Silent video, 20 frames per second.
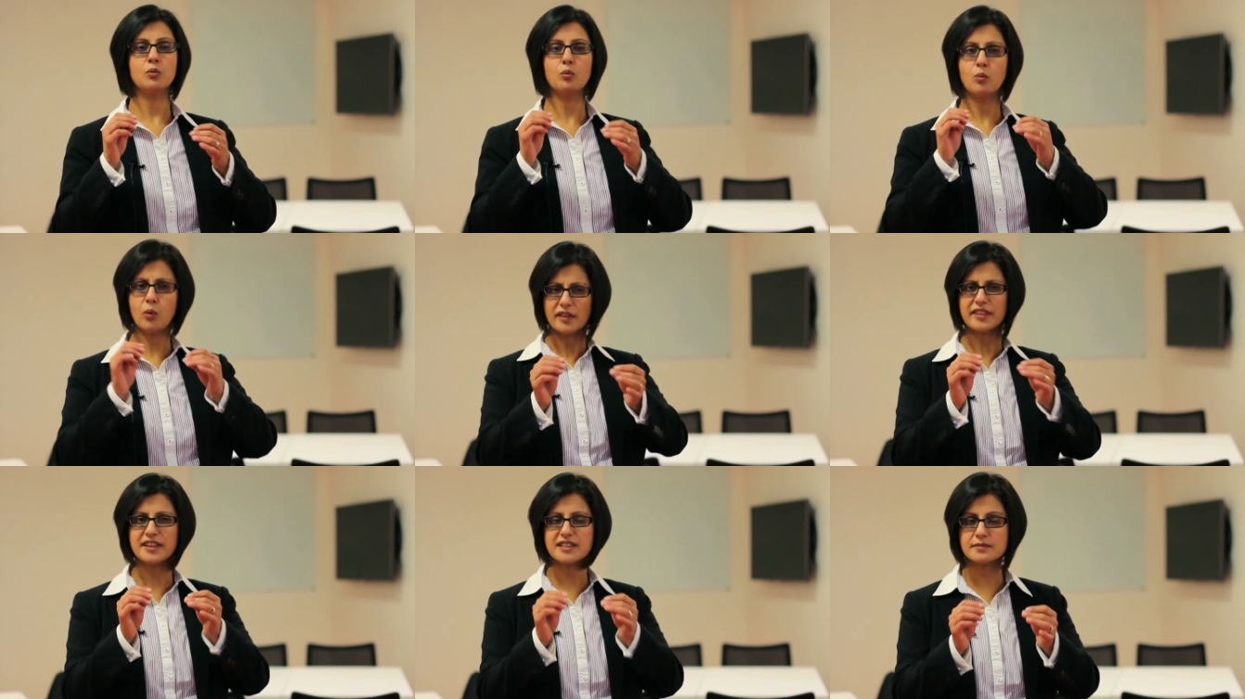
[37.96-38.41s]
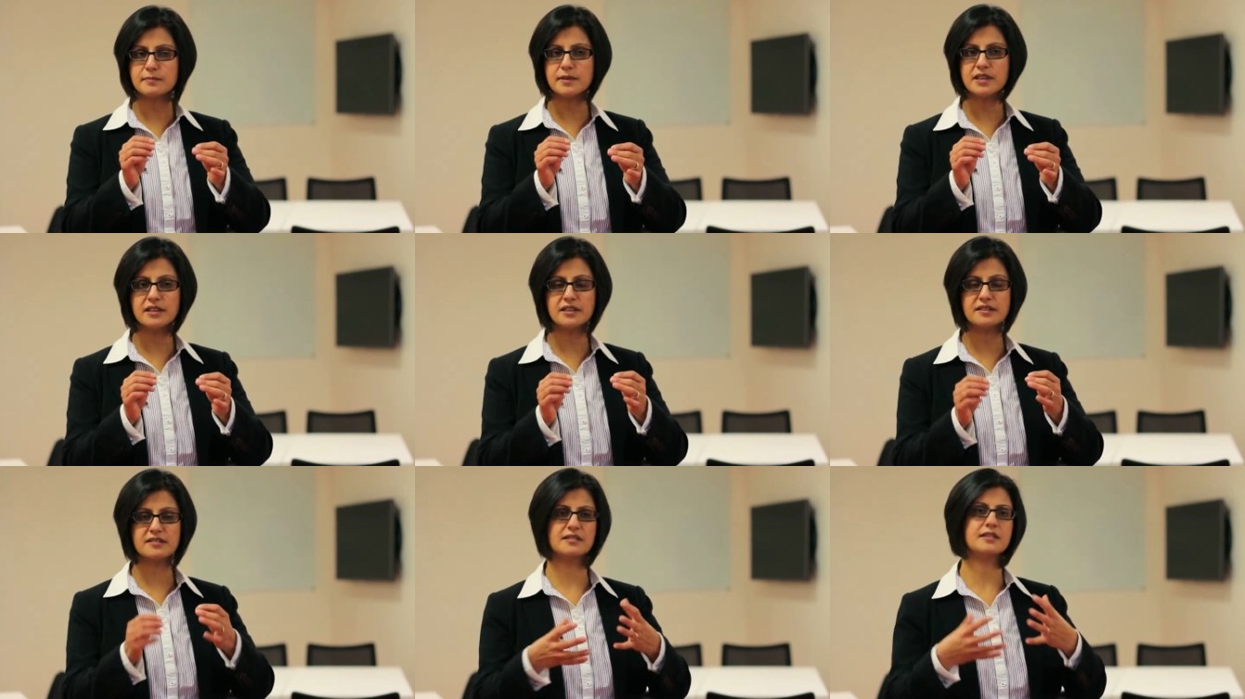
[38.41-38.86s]
What this
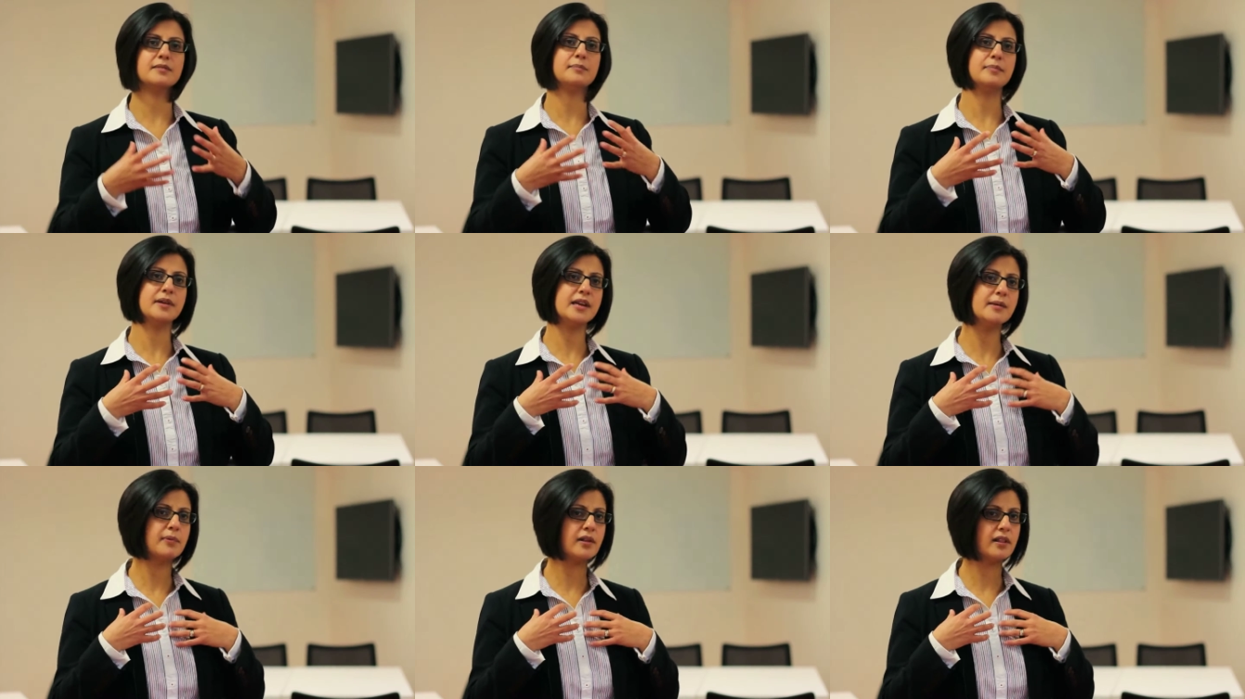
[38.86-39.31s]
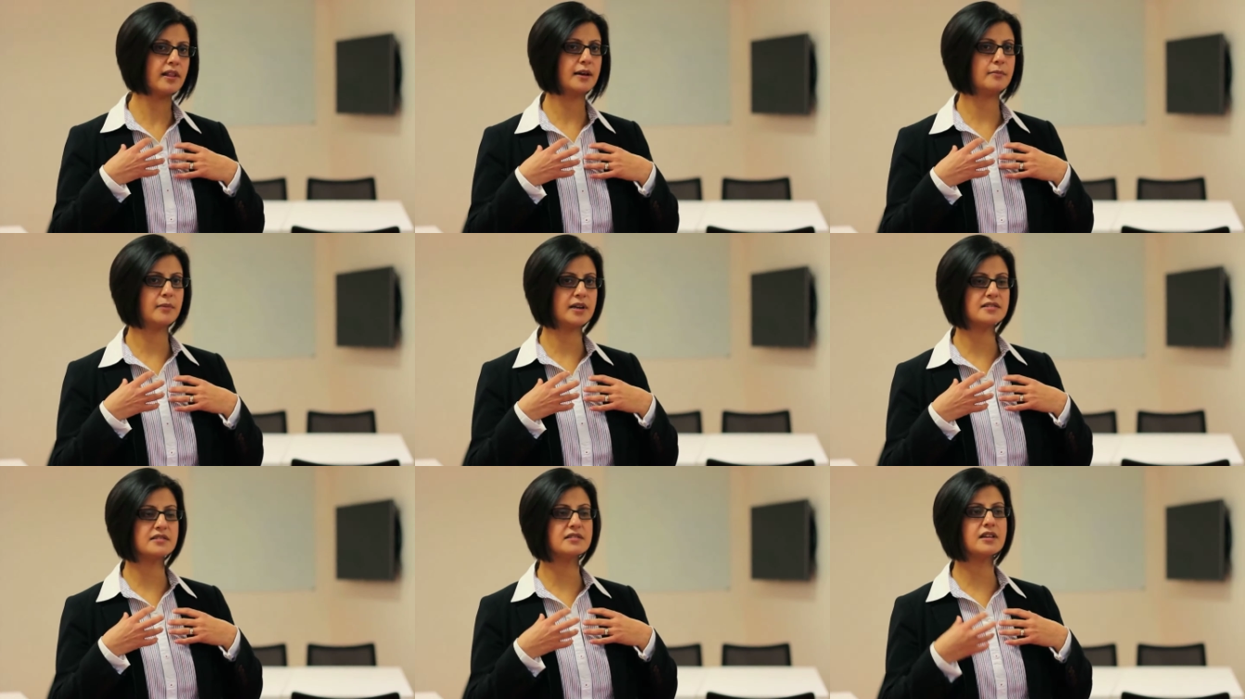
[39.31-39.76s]
means is that people
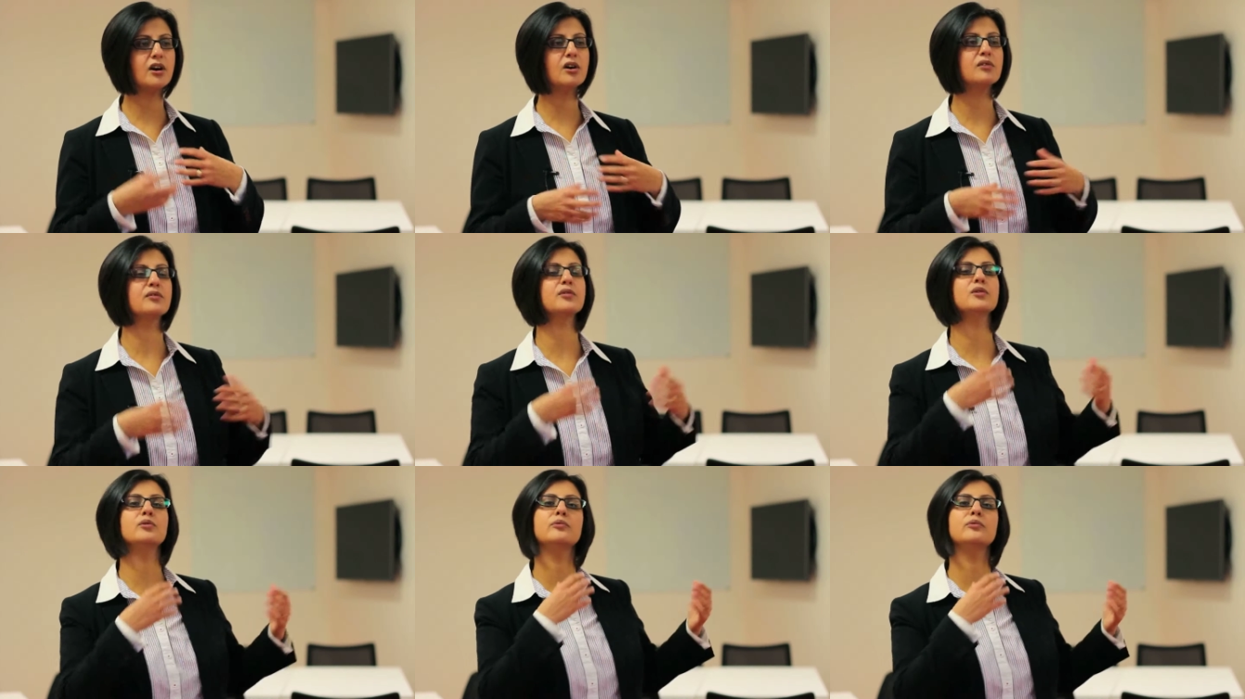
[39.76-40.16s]
like myself